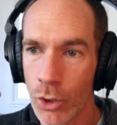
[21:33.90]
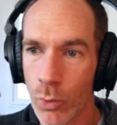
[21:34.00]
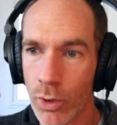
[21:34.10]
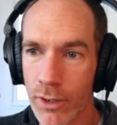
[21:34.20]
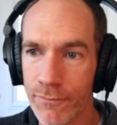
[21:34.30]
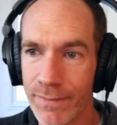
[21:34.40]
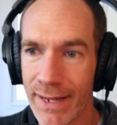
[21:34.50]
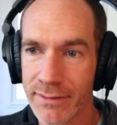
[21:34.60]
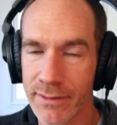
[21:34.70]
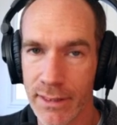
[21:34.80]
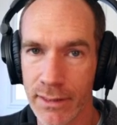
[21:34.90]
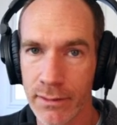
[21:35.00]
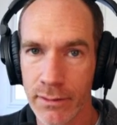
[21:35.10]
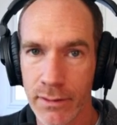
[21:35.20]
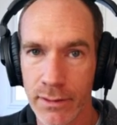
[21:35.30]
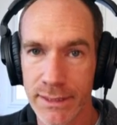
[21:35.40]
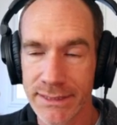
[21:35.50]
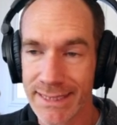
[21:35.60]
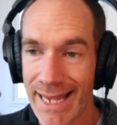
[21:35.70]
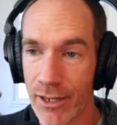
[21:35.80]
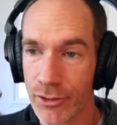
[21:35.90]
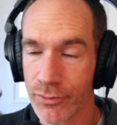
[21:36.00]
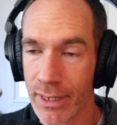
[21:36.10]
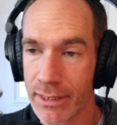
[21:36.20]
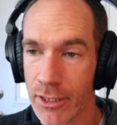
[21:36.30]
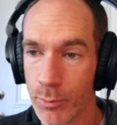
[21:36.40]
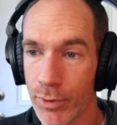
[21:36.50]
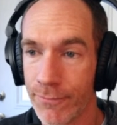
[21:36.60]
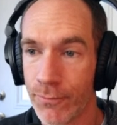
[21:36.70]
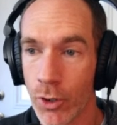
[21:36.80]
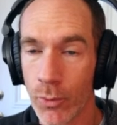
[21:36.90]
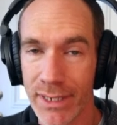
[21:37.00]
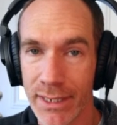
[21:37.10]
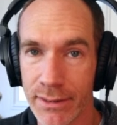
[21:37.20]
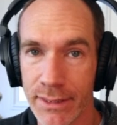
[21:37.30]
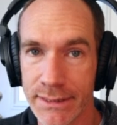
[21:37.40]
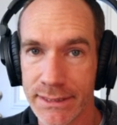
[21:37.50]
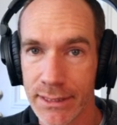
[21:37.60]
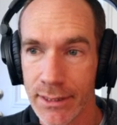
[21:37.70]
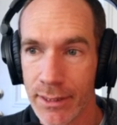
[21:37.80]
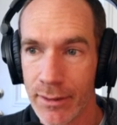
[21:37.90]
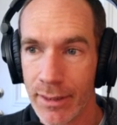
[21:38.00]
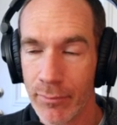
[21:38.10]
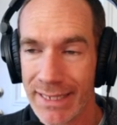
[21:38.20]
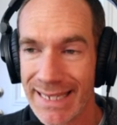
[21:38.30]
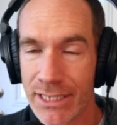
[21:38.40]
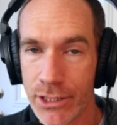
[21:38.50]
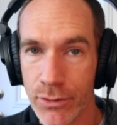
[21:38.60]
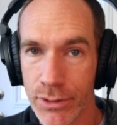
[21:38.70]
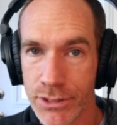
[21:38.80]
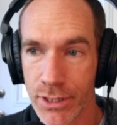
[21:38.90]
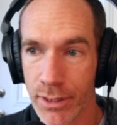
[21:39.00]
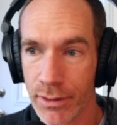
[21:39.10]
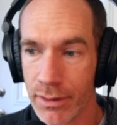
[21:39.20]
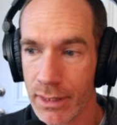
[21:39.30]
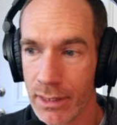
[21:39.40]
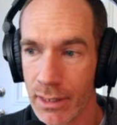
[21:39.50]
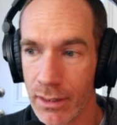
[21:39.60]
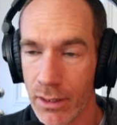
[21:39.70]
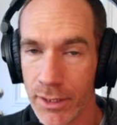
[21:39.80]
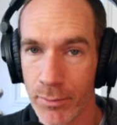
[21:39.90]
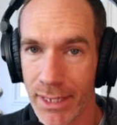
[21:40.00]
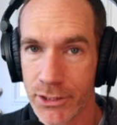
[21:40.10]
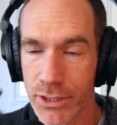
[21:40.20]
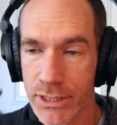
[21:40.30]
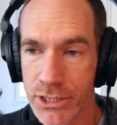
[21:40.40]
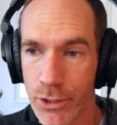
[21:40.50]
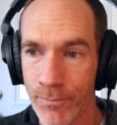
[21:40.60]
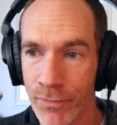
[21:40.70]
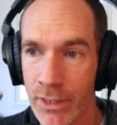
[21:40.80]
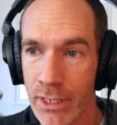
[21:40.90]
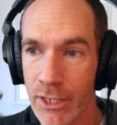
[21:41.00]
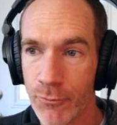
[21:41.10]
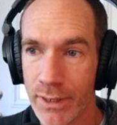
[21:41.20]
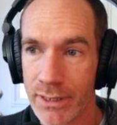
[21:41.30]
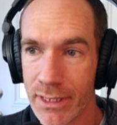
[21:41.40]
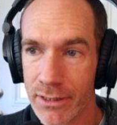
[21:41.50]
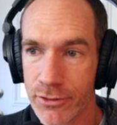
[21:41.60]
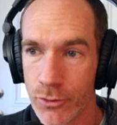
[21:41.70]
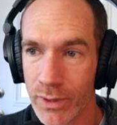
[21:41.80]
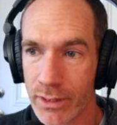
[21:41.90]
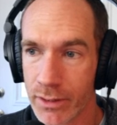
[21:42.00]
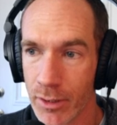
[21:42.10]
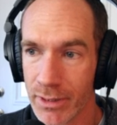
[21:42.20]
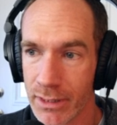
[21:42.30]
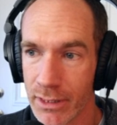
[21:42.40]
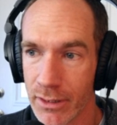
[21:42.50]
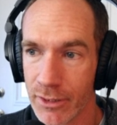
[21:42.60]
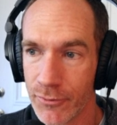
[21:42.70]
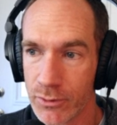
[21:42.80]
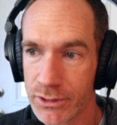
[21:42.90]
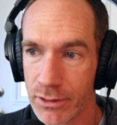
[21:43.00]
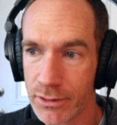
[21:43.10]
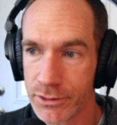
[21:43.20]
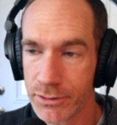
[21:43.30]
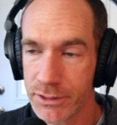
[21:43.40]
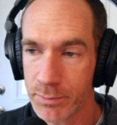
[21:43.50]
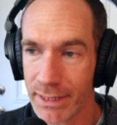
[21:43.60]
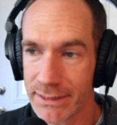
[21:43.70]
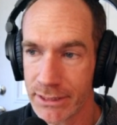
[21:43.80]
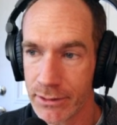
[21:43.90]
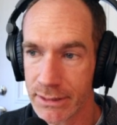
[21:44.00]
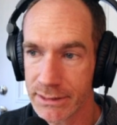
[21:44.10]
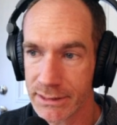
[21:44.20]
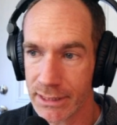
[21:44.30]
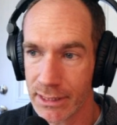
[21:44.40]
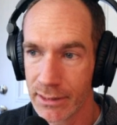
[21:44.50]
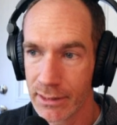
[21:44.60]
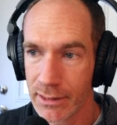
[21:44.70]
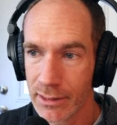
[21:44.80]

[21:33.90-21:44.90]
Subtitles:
we're affecting the sound right here before we hit this EQ that's on the matrix. So if we needed to, we could come in here, and if it was a little too spicy, you can see